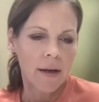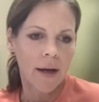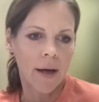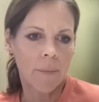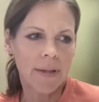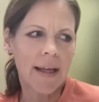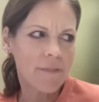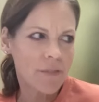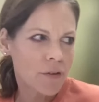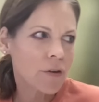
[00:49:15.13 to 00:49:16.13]
um, but
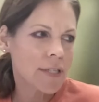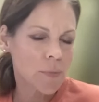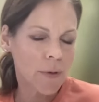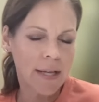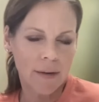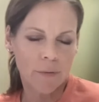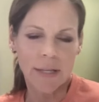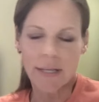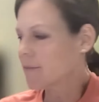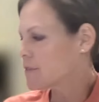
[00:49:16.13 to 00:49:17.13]
lavender is one that
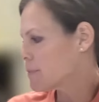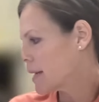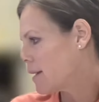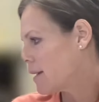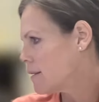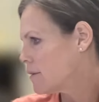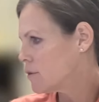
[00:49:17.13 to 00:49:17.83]
really gives me